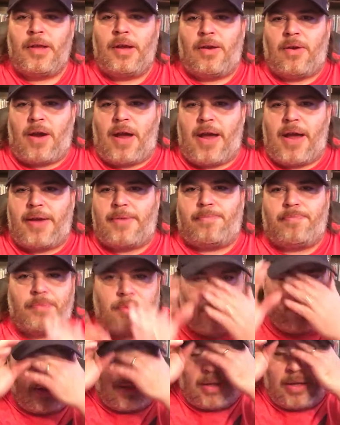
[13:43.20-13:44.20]
Alright,
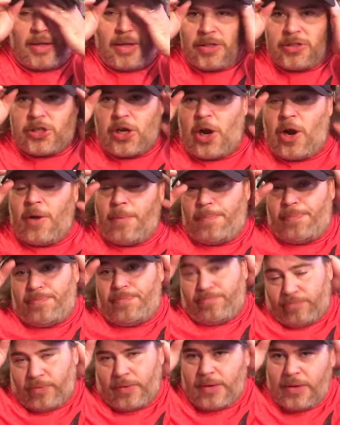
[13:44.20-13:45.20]
so
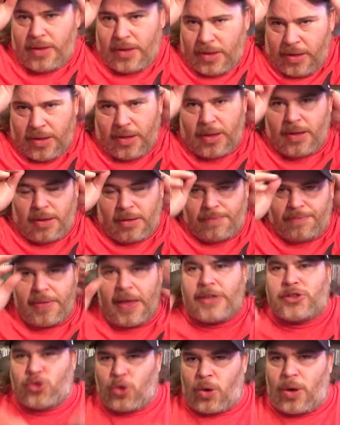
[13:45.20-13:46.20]

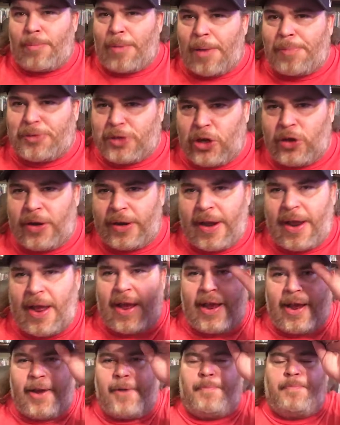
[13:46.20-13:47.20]
that's what I'm up to
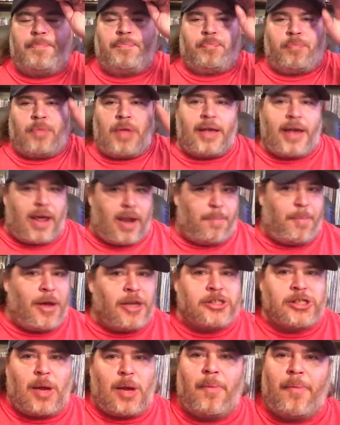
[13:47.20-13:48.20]
today. I got a
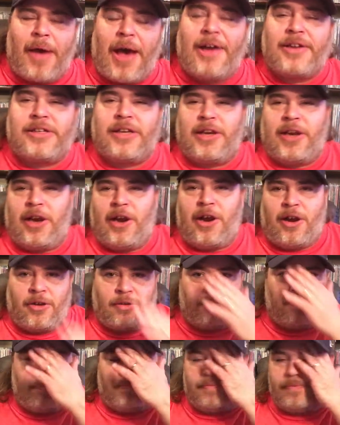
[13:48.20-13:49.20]
bunch I'm about to hear.
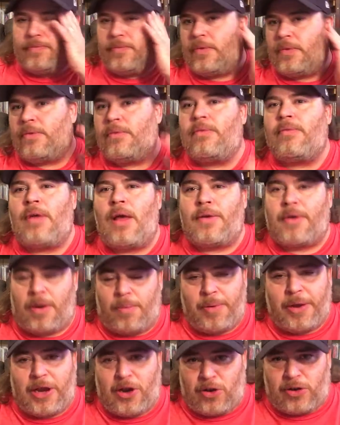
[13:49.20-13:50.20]
I'm going
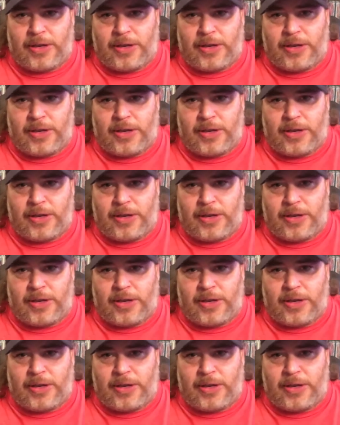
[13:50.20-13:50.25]
to be hearing